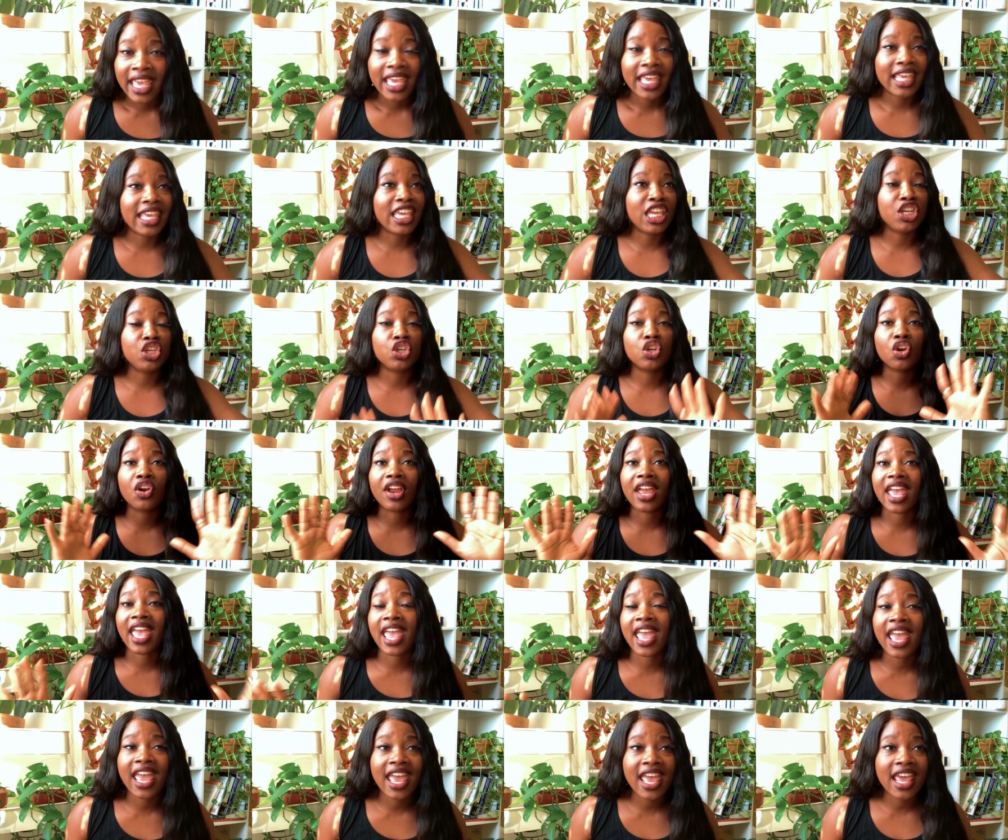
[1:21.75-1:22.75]
in your
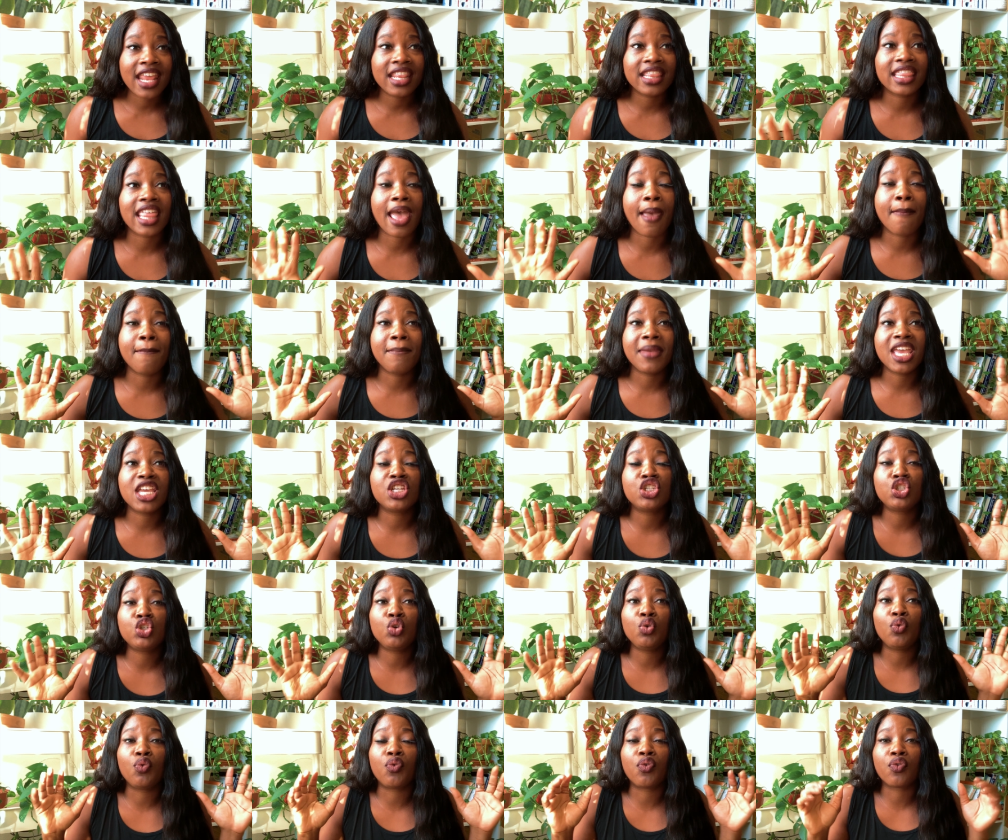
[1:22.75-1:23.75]
head that makes
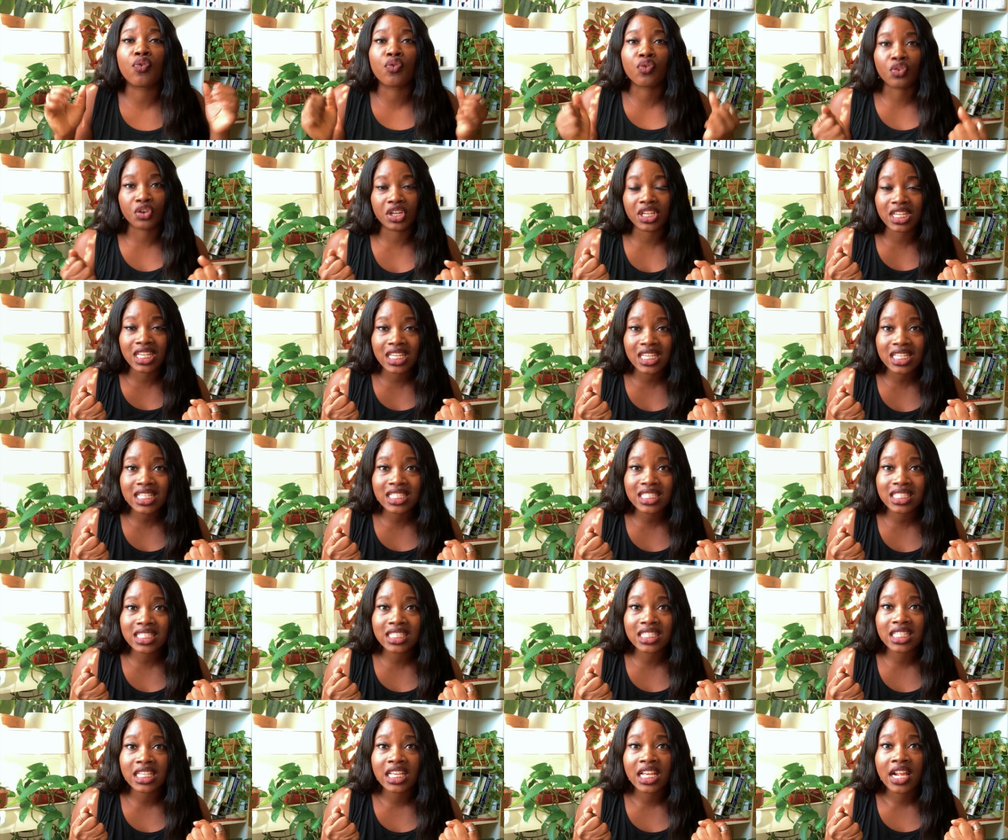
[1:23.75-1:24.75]
you
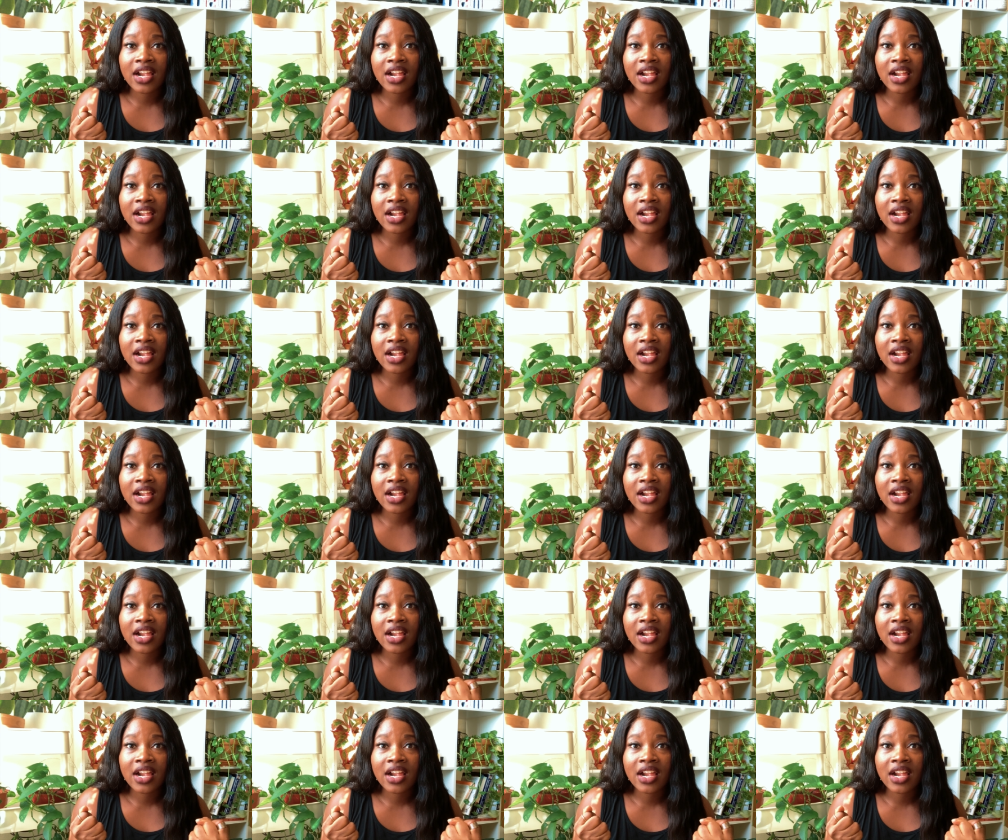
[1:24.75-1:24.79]
freeze,